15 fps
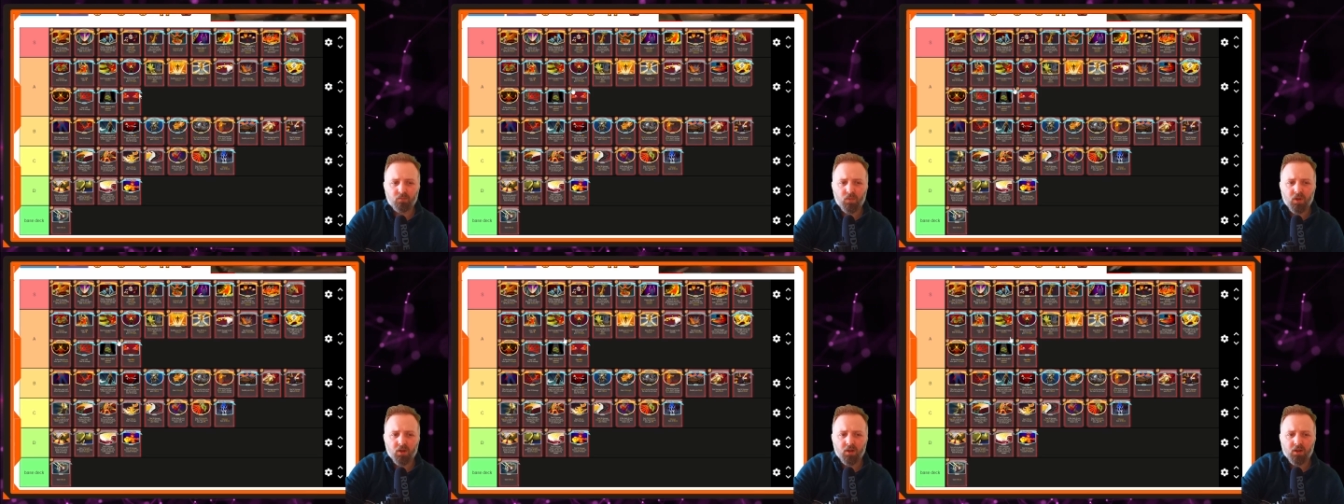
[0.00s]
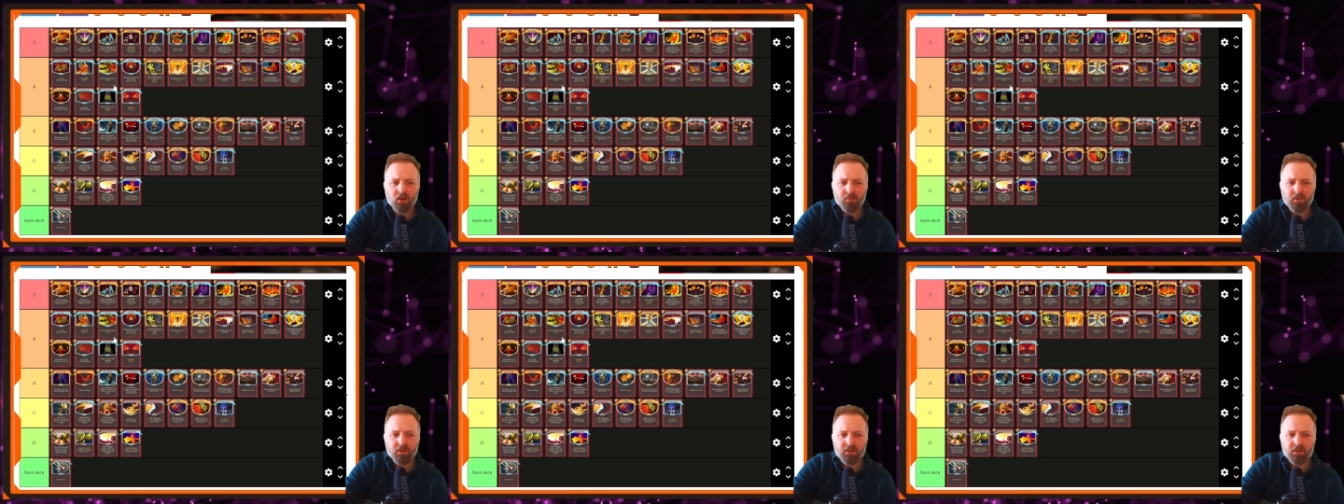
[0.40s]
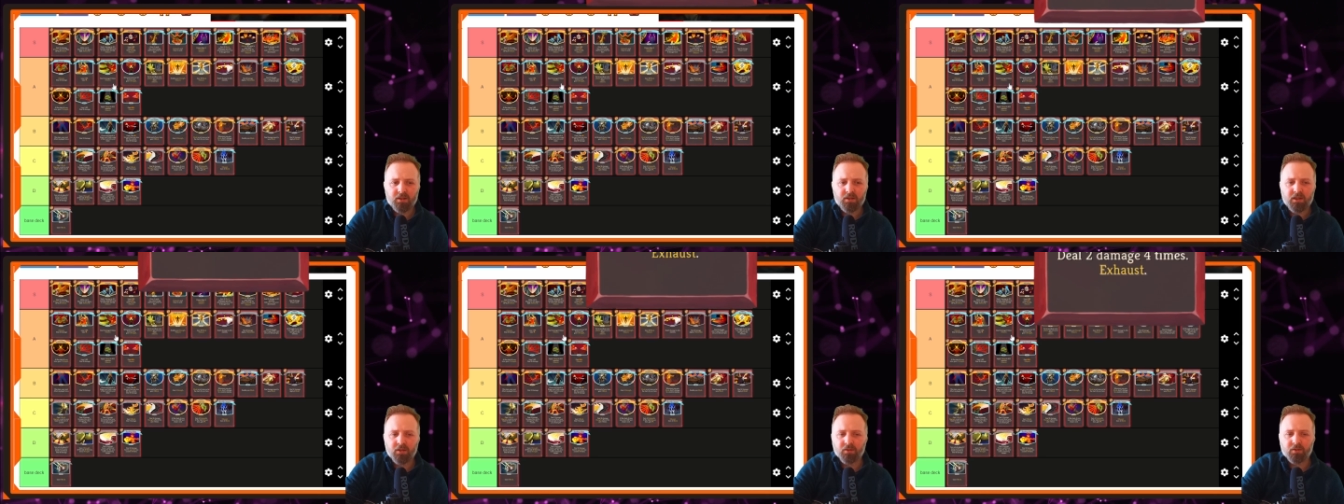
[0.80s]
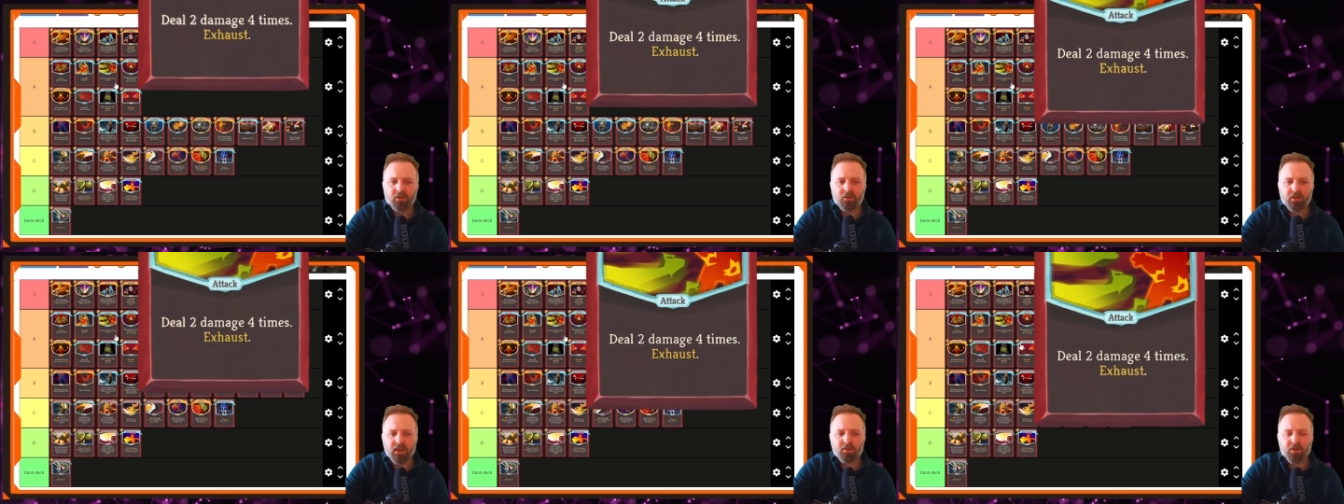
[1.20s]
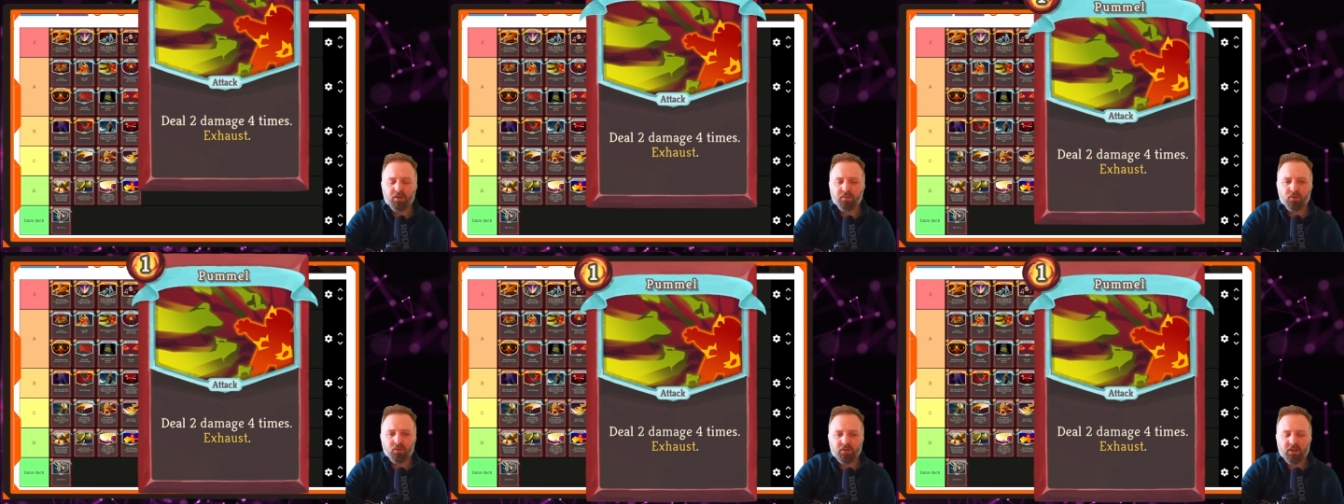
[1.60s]
I mean, dealing 2 damage
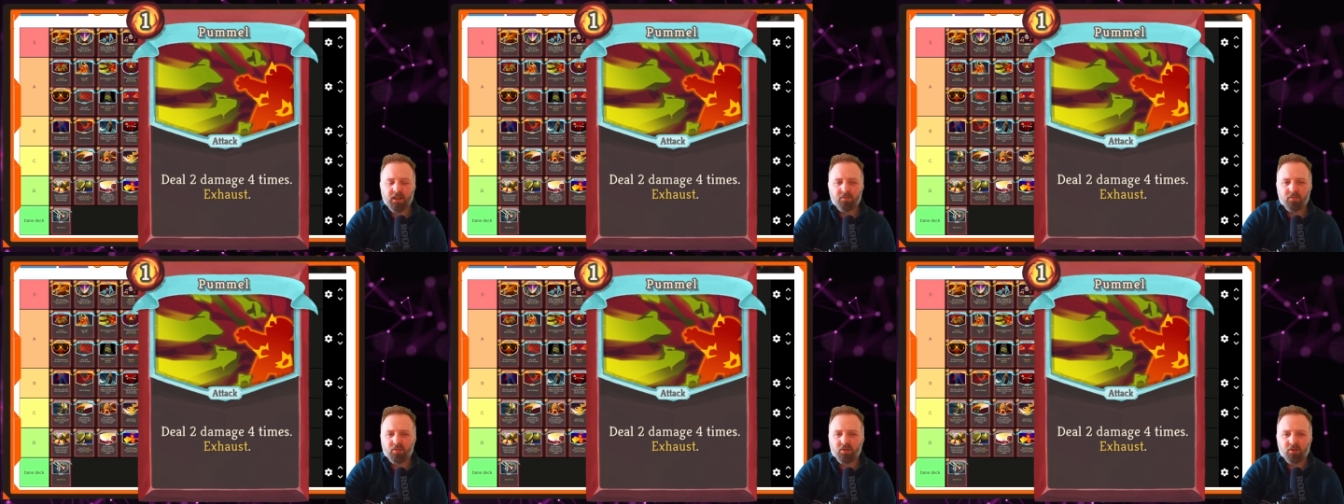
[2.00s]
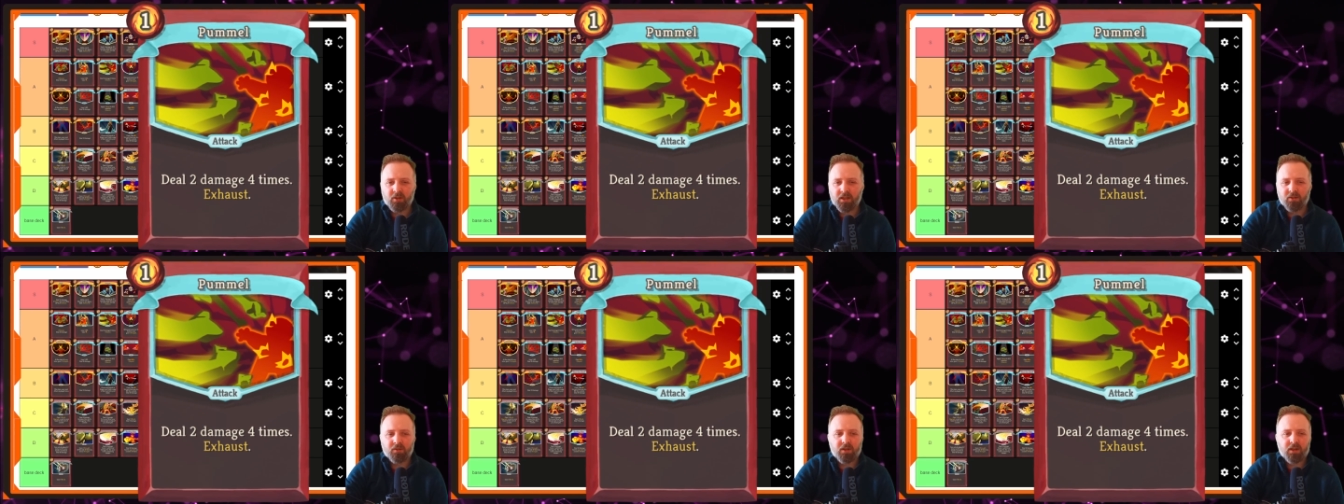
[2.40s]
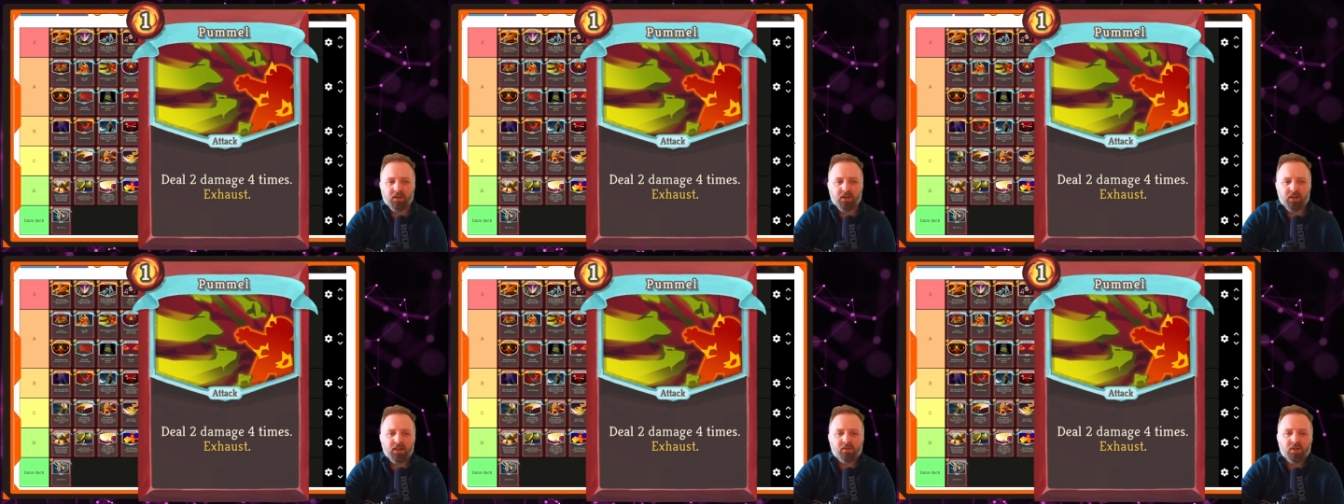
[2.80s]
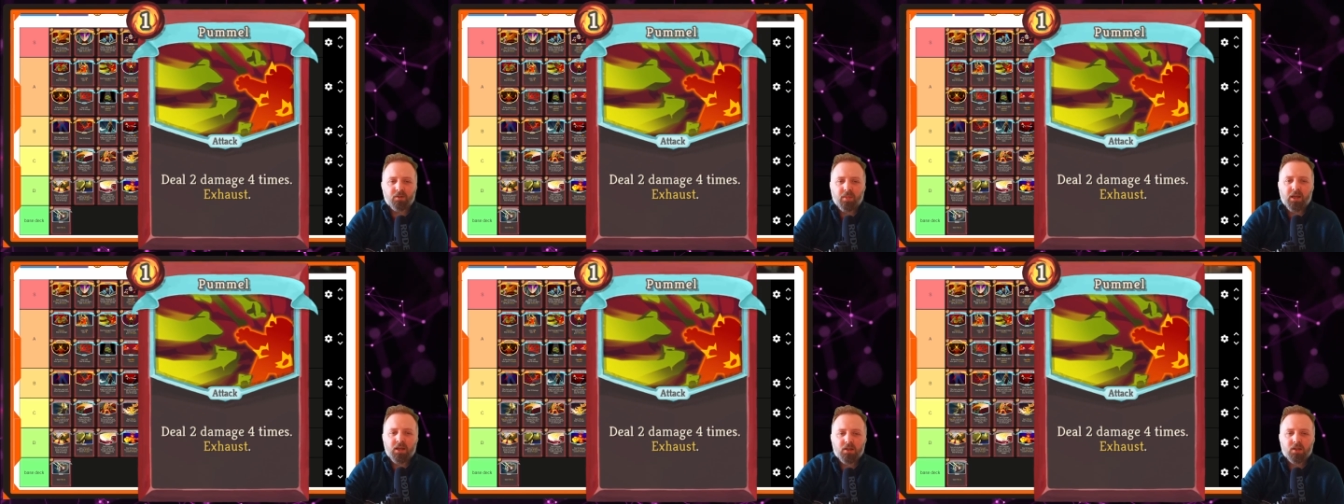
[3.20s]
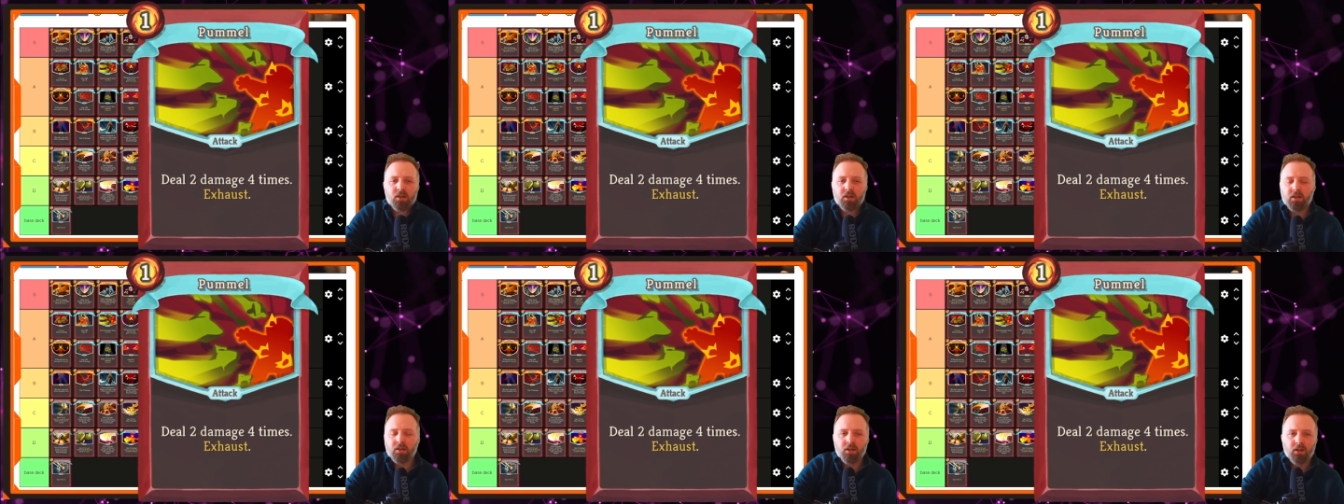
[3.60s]
4 times, you're dealing 8 damage
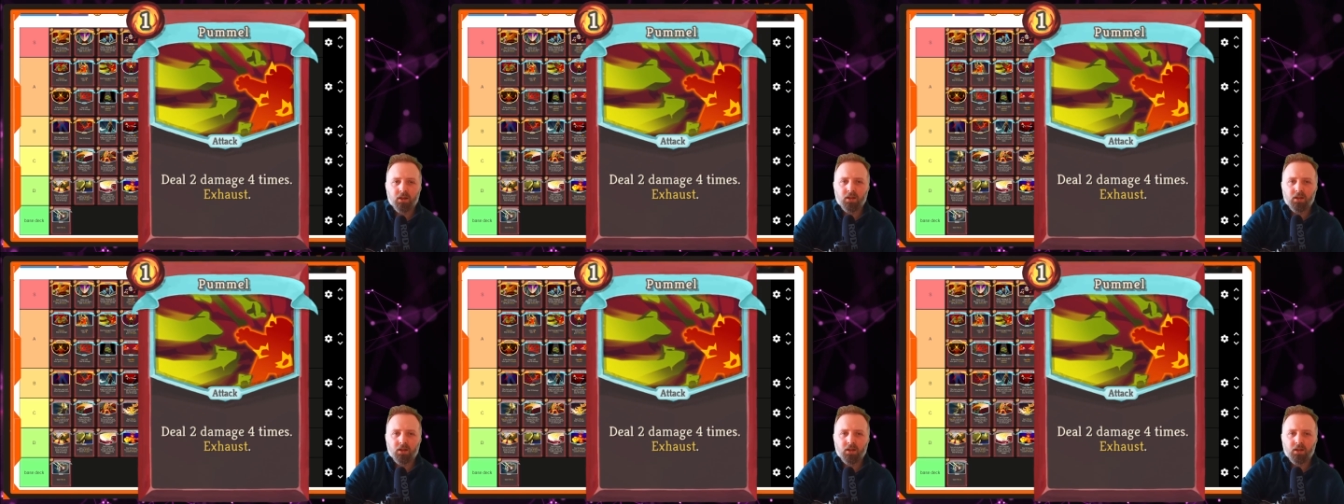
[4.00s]
baseline.